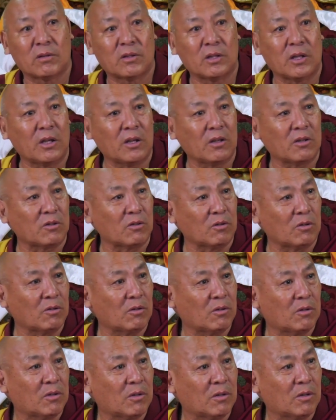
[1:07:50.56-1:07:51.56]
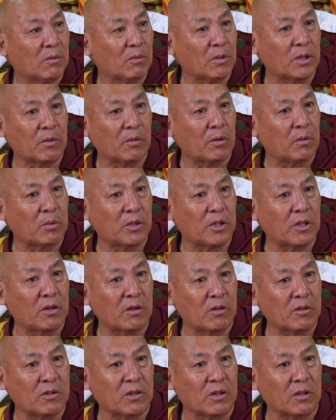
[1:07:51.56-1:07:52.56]
change, you know, whatever be the
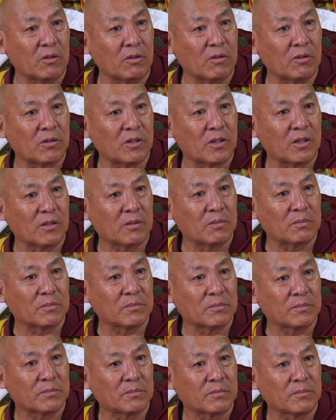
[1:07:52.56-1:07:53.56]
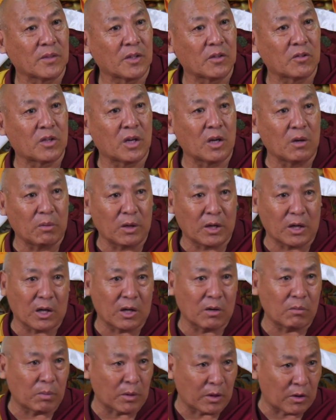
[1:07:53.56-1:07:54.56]
reason, you see. Still we
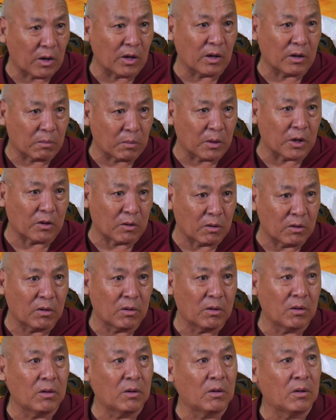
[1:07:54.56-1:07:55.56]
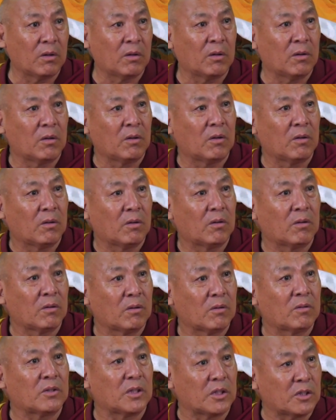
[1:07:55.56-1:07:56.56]
can't predict, but
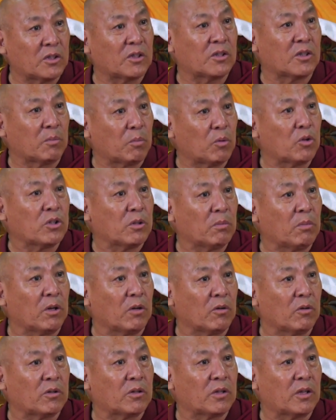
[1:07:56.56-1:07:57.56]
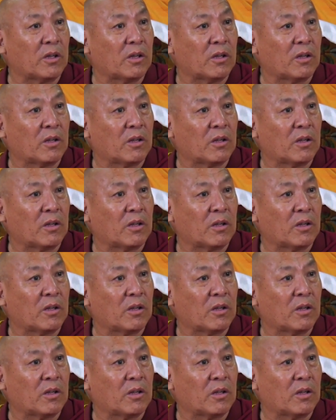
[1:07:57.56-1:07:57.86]
changes are possible, you see.